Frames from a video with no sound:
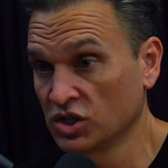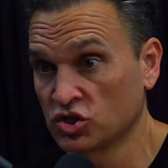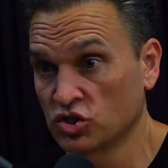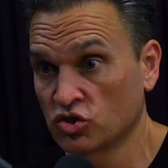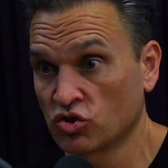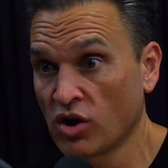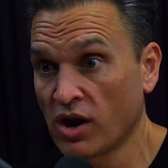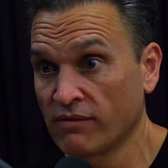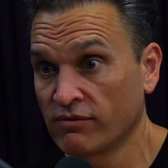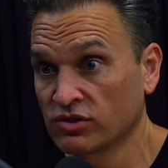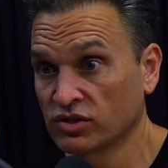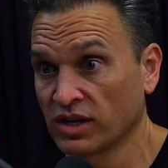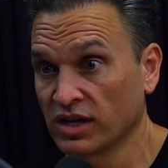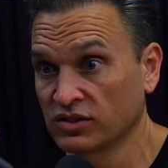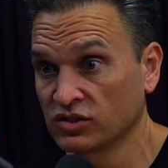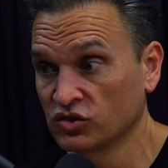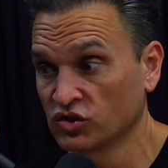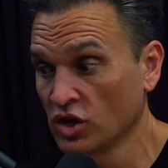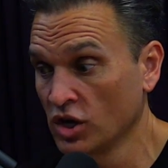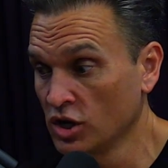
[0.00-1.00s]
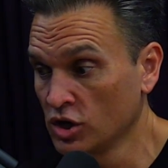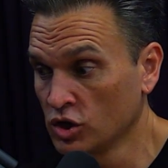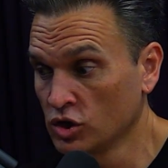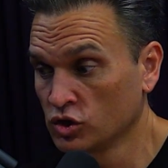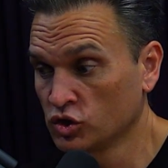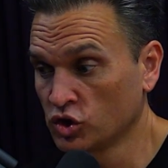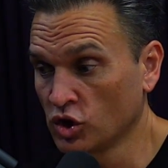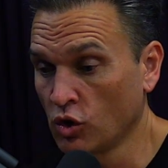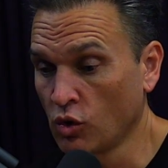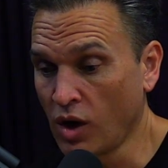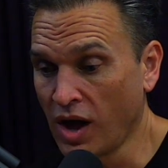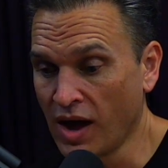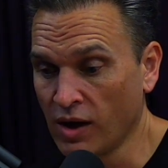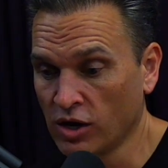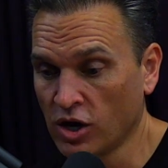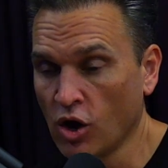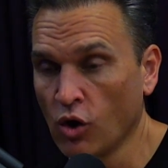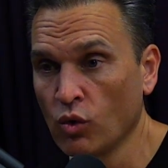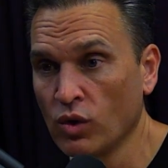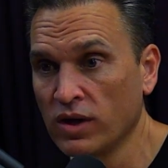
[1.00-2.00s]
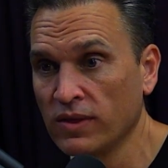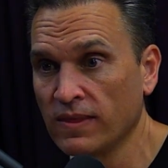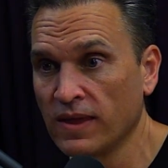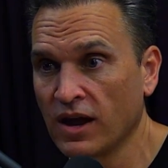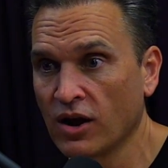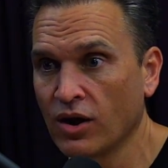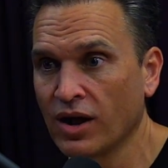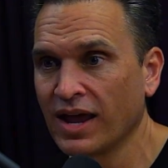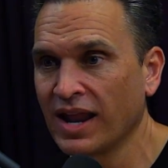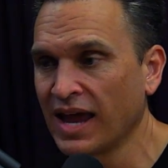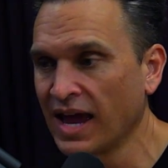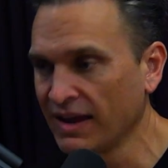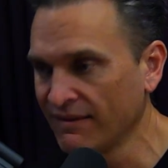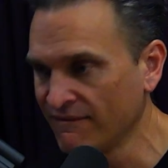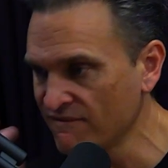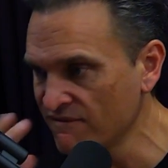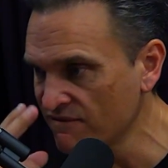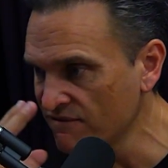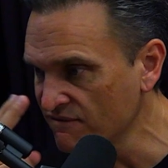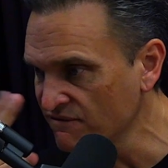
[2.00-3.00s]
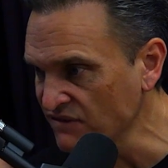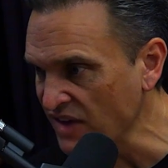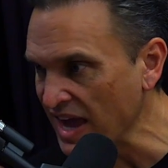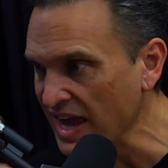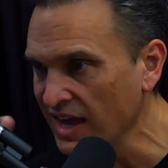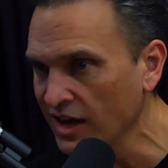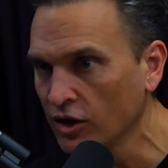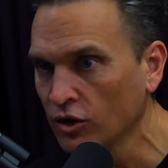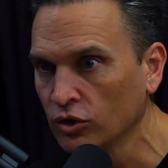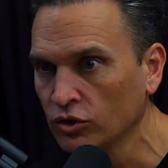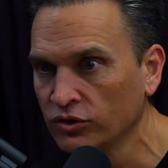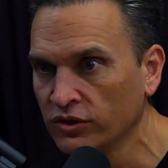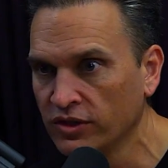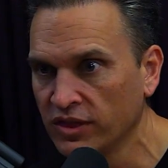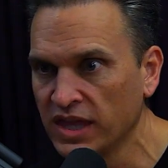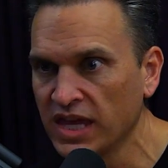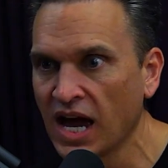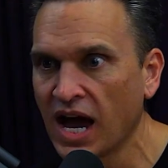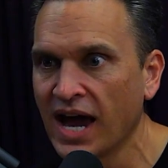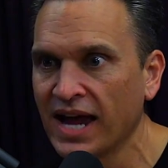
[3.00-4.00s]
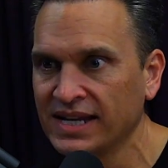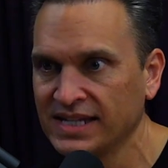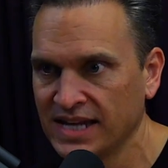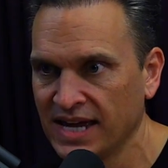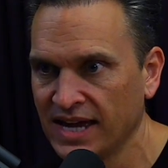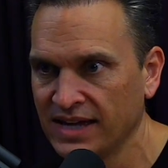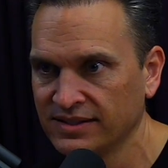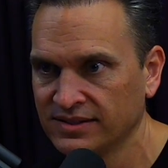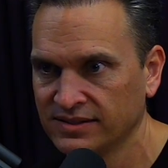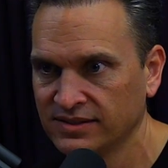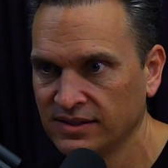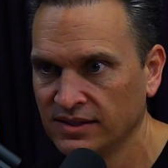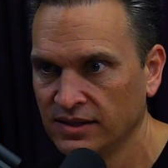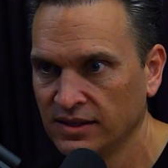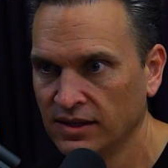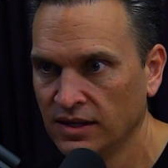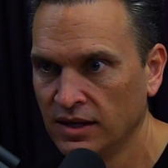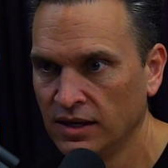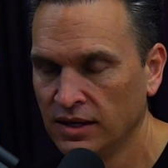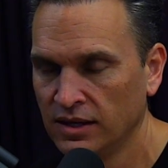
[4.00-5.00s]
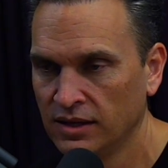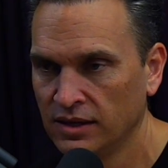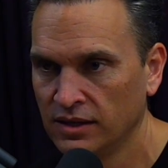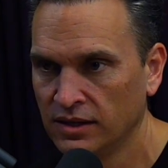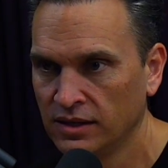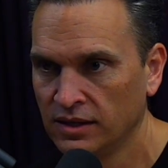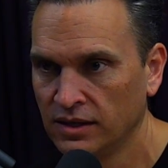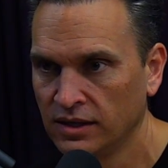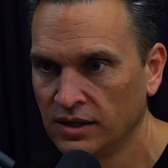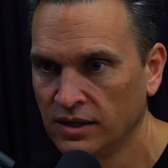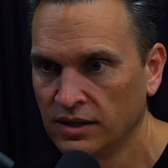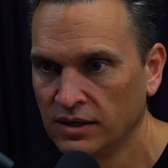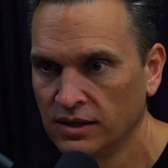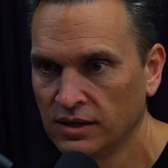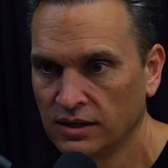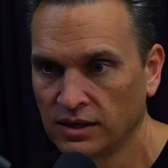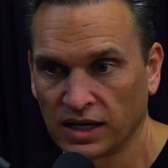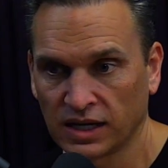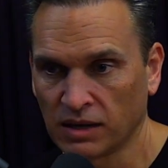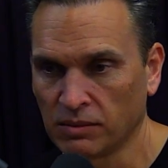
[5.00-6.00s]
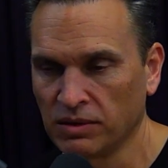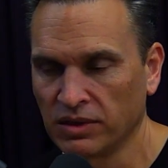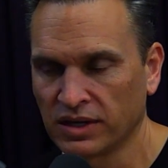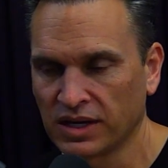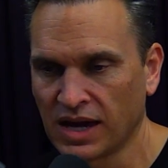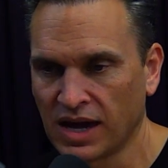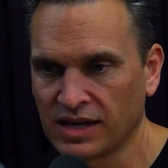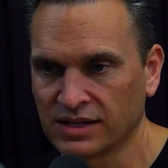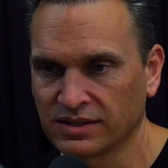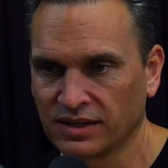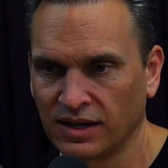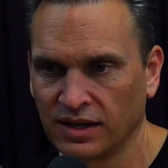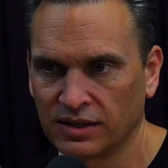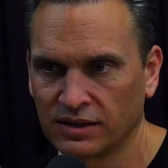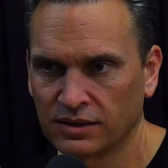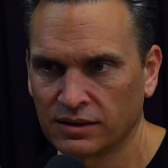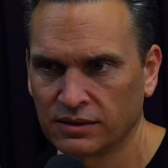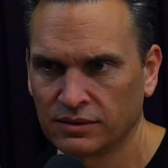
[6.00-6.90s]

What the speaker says: your driver's license. So I go in there and I failed the eye test. Like, I mean, the guy's like,